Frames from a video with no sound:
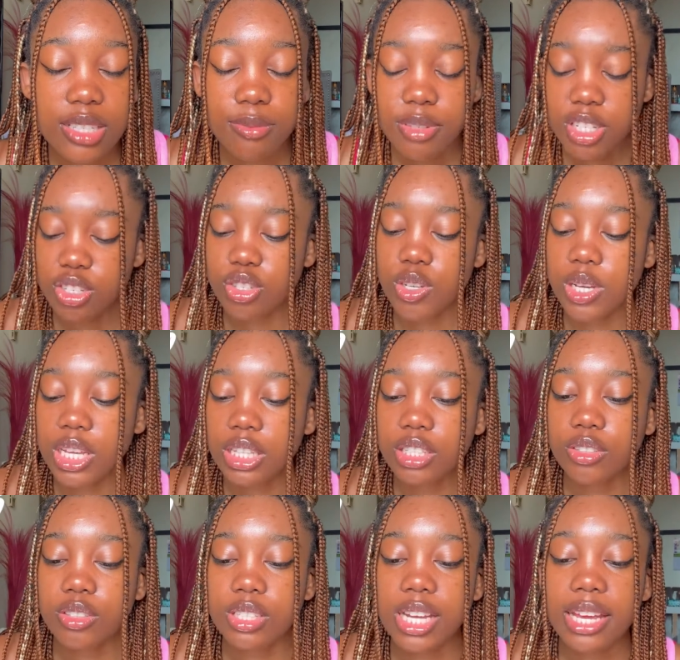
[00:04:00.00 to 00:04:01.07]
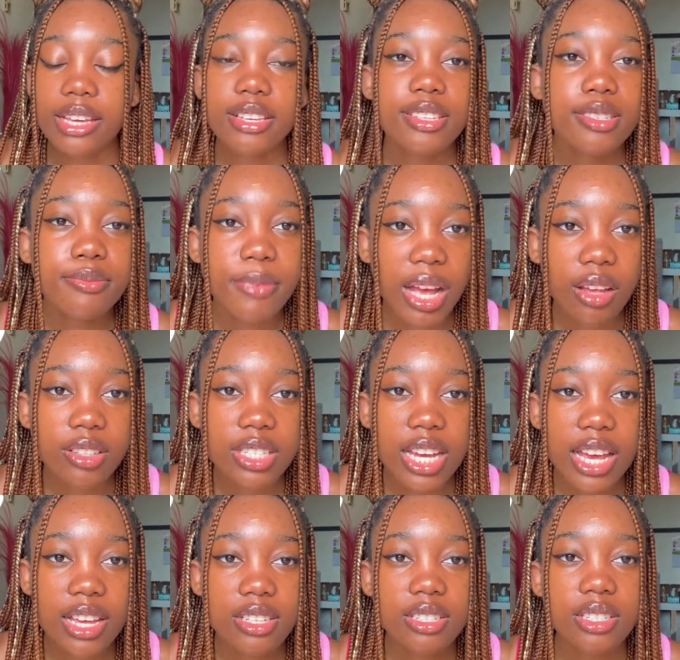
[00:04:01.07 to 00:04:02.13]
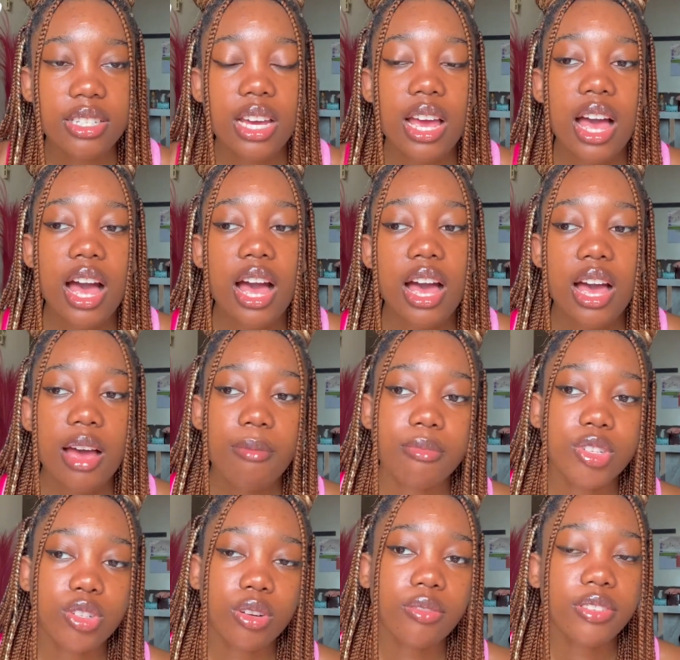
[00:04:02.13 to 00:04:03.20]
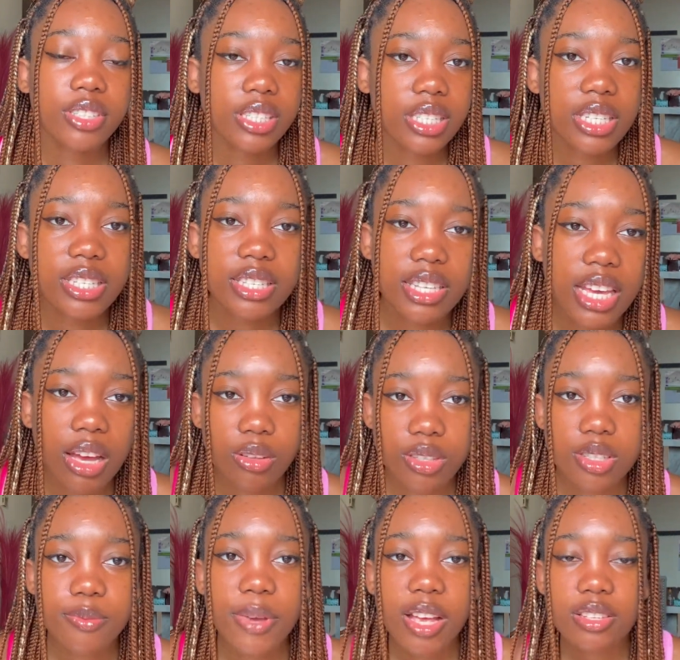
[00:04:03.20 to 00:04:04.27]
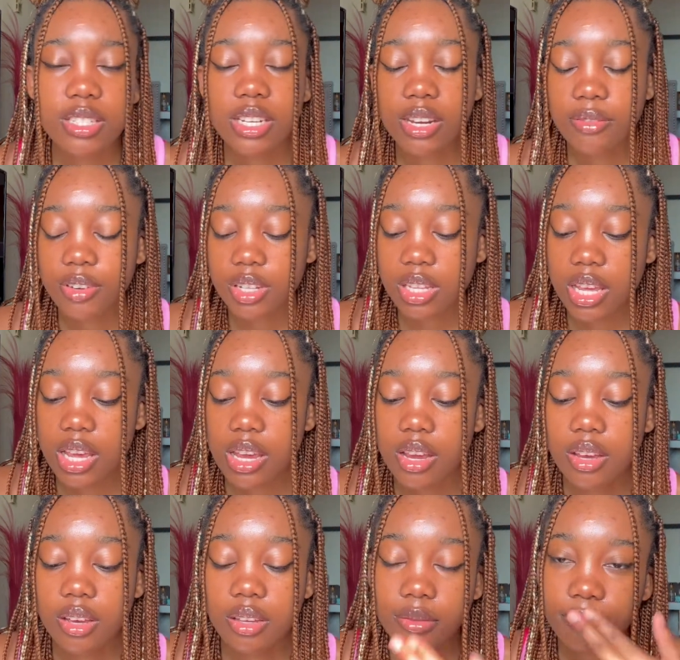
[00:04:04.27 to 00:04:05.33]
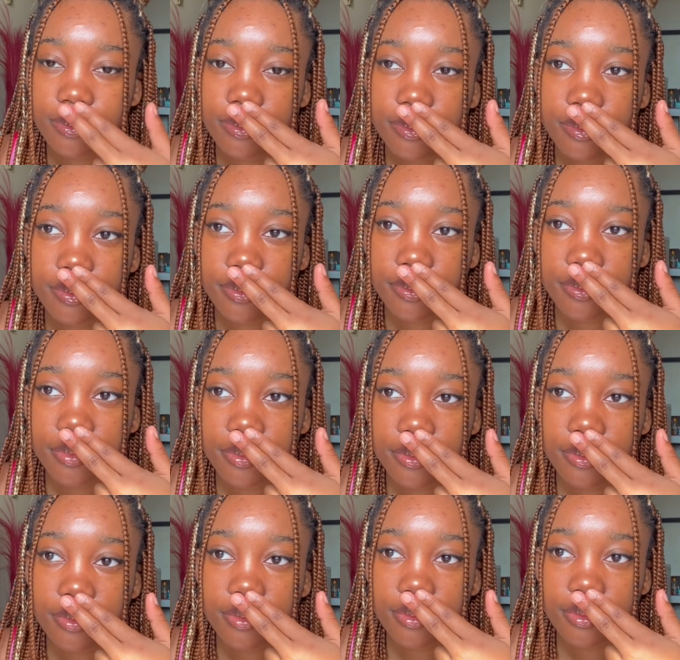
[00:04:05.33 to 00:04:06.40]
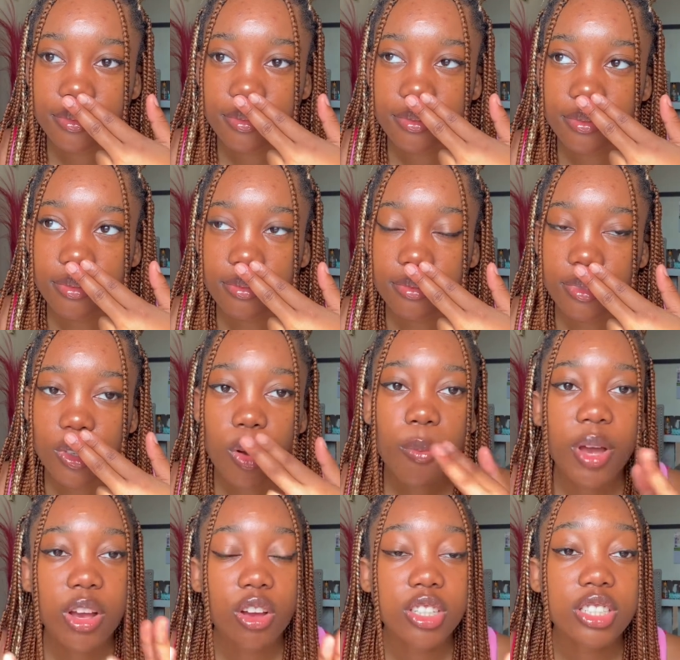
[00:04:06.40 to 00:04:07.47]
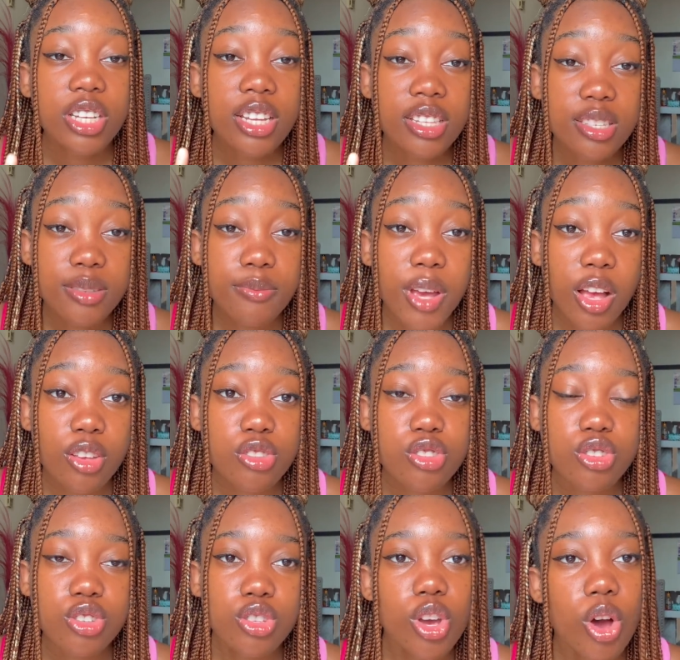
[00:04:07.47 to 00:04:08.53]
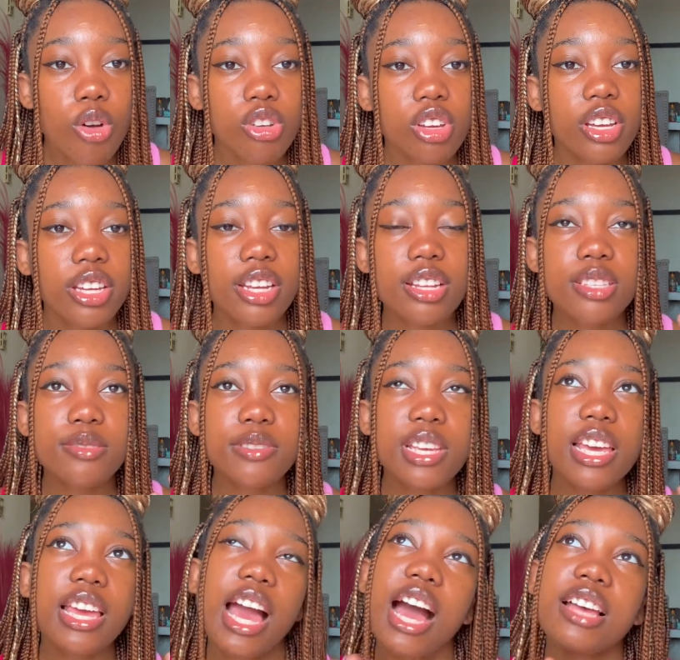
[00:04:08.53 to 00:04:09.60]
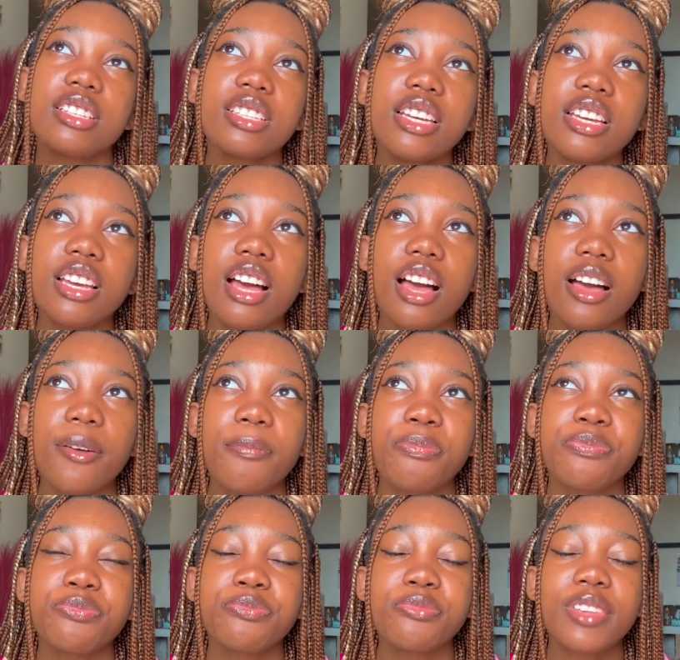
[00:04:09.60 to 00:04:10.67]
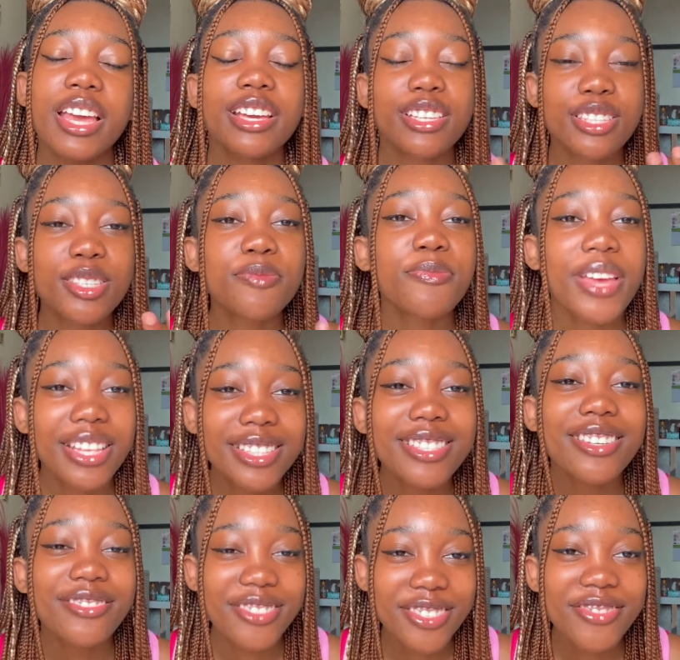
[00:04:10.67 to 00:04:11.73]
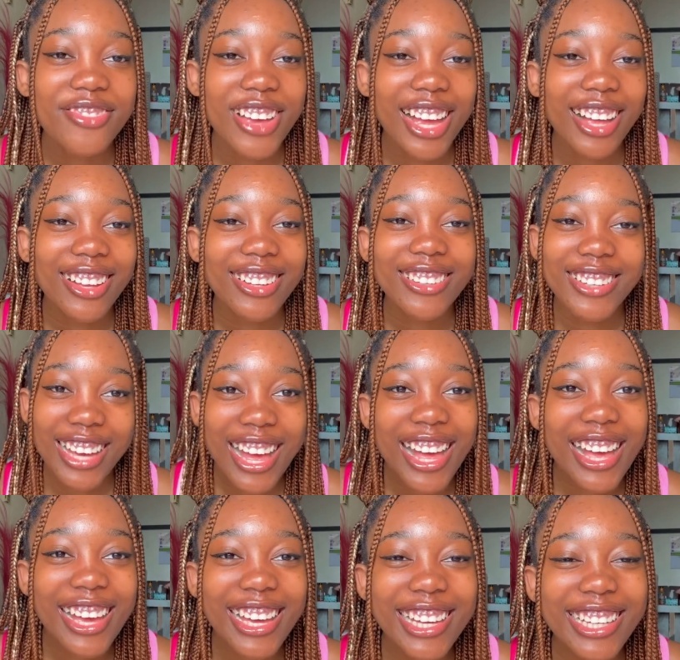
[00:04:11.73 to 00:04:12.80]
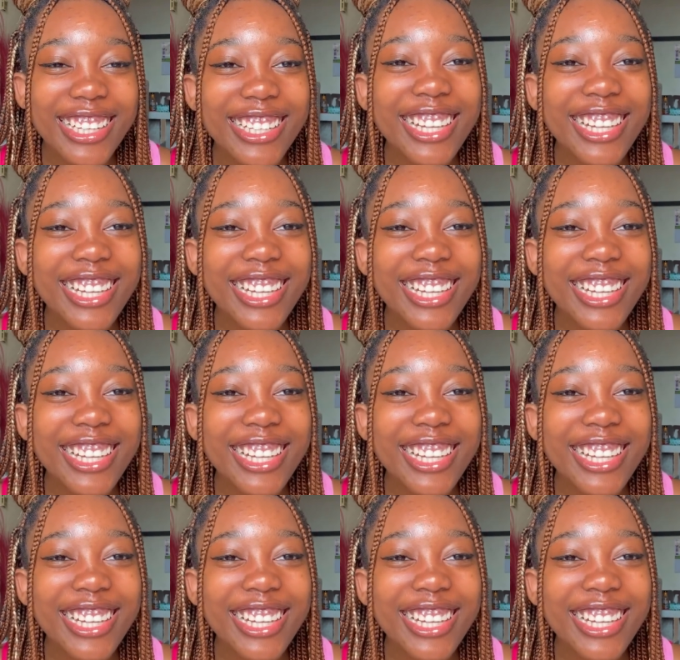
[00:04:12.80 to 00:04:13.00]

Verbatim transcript: I'm just doing a little like smell test to obviously see how it smells and everything. Oh my gosh, it smells so good. It has like a expensive smell, okay?